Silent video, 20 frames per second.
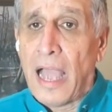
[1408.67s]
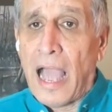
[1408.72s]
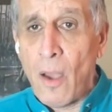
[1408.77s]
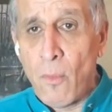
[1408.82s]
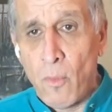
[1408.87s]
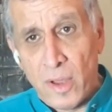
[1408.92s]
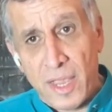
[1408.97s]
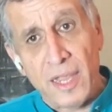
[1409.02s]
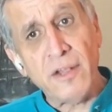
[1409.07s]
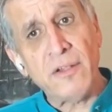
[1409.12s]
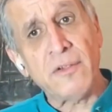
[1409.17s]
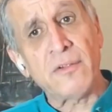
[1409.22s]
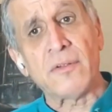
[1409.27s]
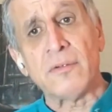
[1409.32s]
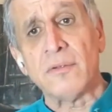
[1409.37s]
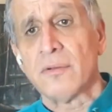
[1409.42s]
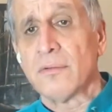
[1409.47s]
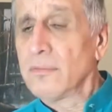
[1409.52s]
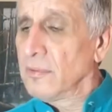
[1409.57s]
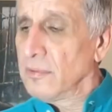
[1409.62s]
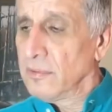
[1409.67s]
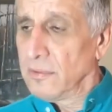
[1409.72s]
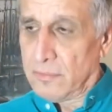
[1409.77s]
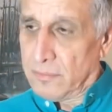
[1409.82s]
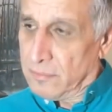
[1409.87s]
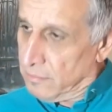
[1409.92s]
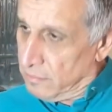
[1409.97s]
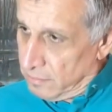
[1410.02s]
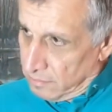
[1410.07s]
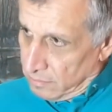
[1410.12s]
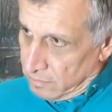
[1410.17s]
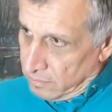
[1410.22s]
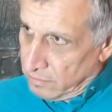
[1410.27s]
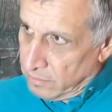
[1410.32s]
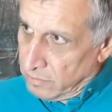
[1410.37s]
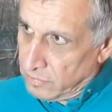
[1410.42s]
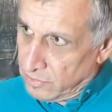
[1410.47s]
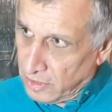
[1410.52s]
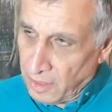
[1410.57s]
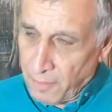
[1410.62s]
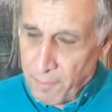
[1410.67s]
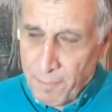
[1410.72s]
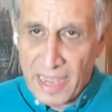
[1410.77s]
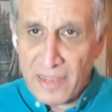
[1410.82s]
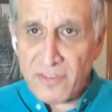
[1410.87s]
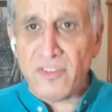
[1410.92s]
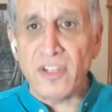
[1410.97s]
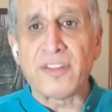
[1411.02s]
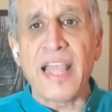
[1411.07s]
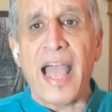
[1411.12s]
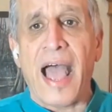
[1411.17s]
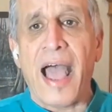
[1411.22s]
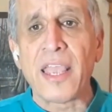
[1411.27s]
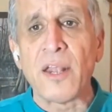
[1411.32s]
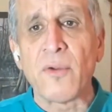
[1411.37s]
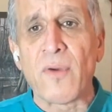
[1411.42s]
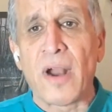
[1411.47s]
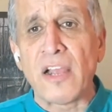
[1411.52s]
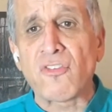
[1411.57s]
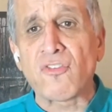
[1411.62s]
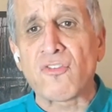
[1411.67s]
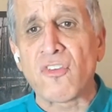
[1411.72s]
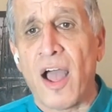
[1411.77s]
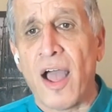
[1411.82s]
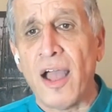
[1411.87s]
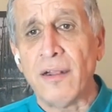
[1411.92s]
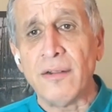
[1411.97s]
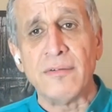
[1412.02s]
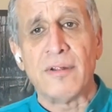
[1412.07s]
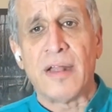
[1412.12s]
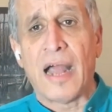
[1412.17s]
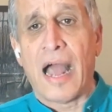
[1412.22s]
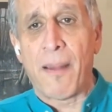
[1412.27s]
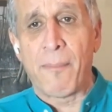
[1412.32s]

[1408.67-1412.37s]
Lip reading: I went to the best Italian restaurant.